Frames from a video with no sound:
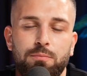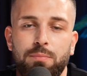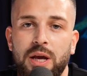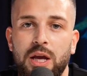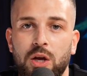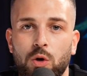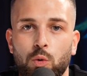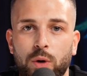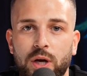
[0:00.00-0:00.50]

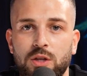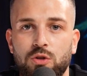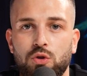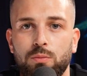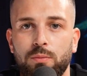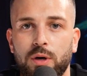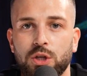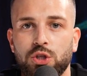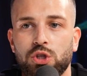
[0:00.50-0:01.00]
paying way too
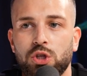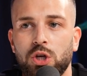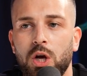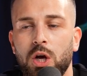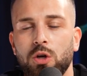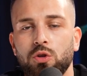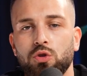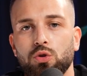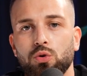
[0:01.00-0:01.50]
much
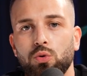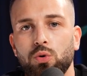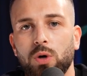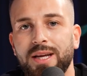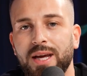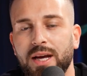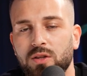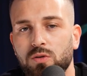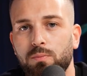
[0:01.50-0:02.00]
to
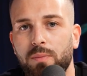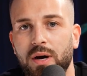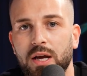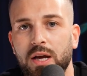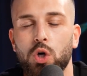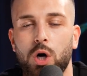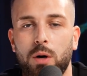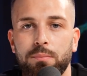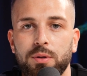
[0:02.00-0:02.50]
get
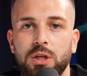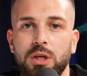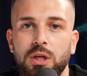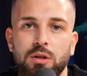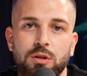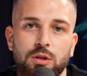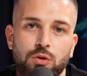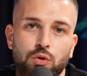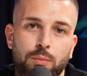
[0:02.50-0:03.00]
my company
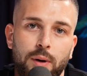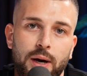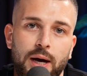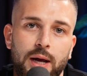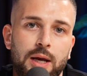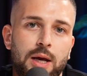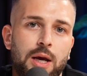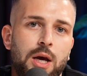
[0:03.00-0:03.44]
in the Dubai.